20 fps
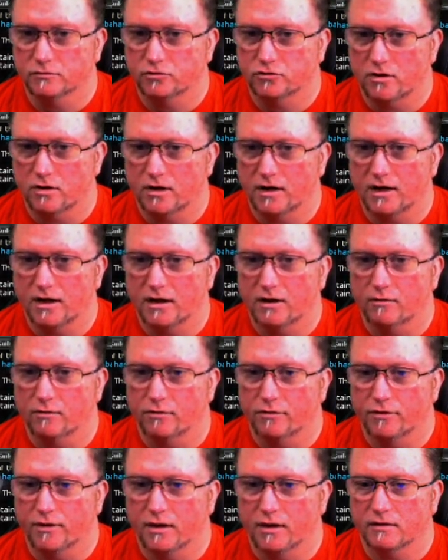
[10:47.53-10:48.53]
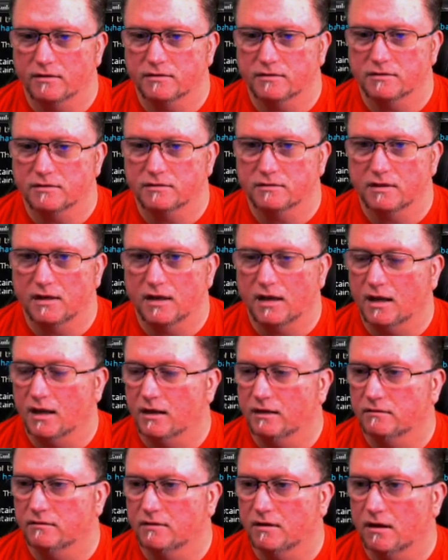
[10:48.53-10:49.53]
triangle things
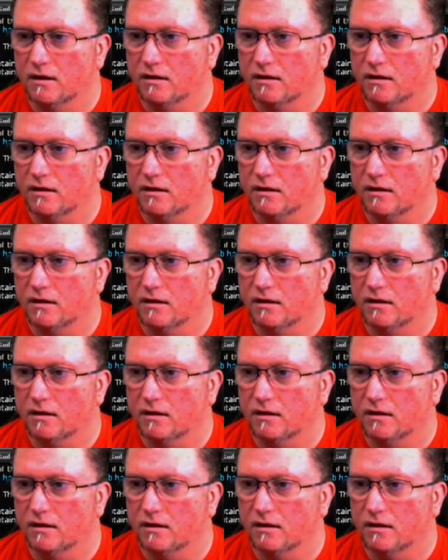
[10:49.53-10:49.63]
and